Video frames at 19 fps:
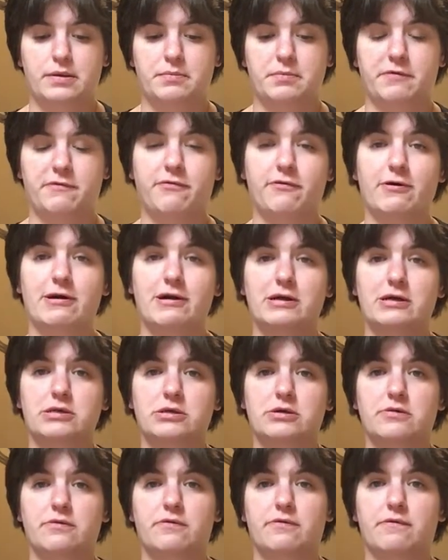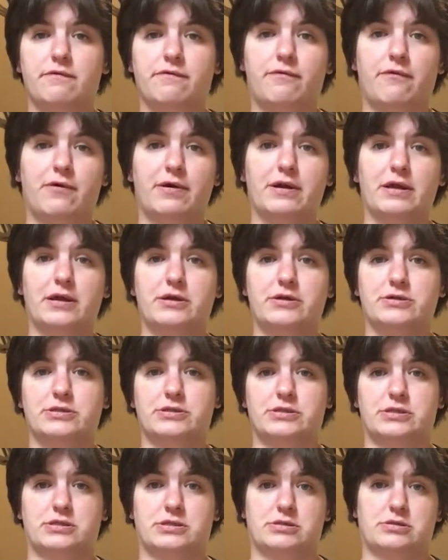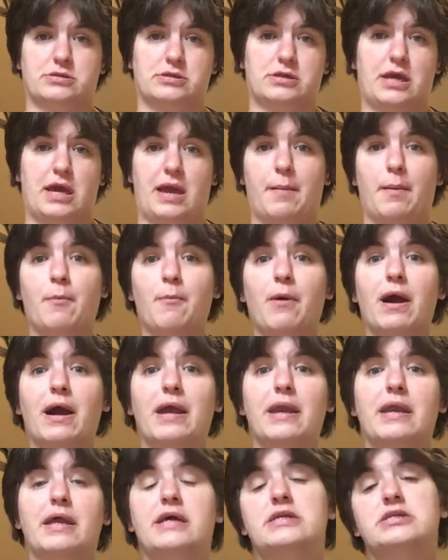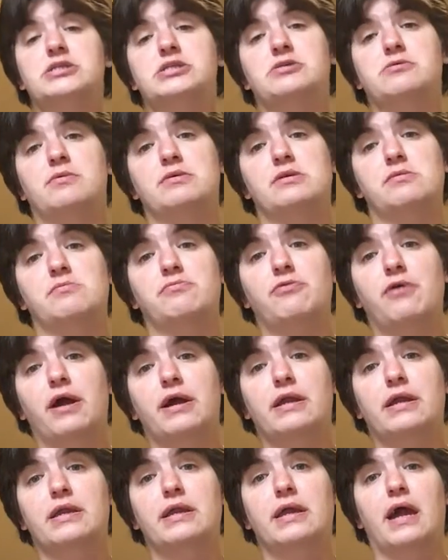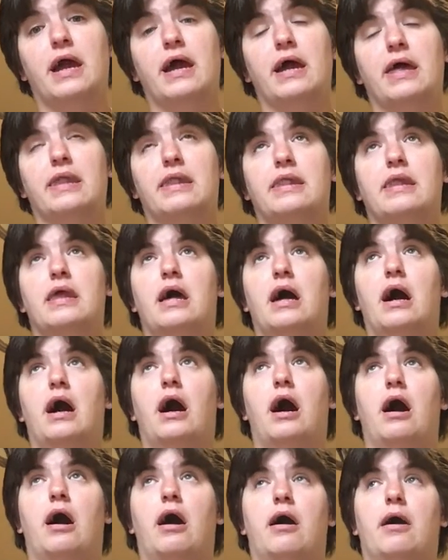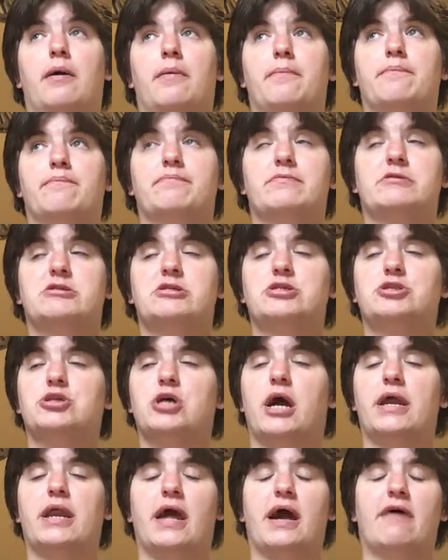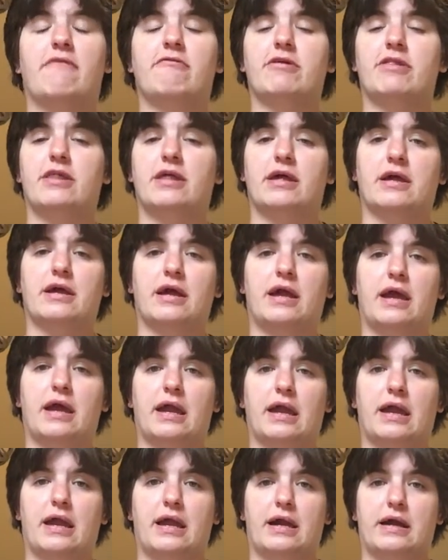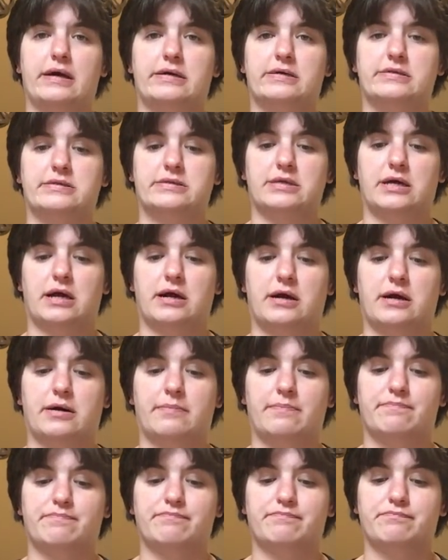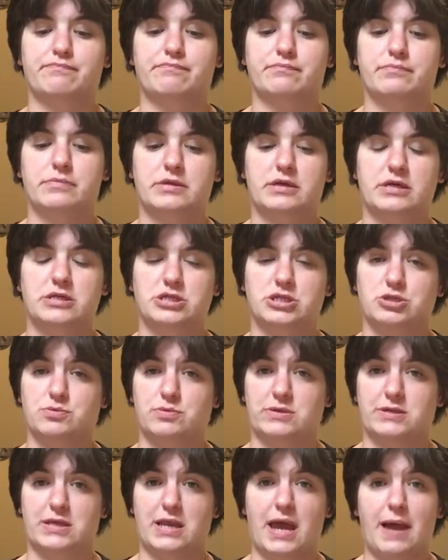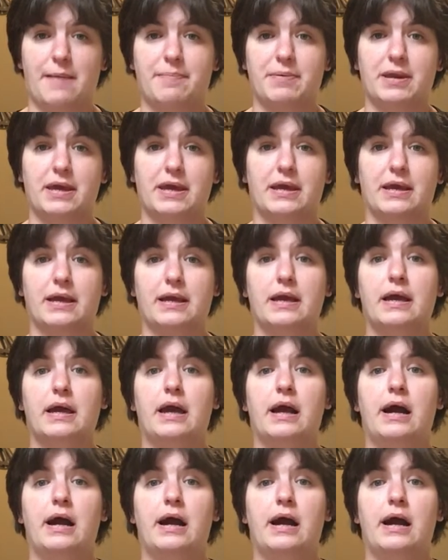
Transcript: Before 4 years came and went, and she wasn't pregnant yet, and she tried everything, and it just wasn't happening.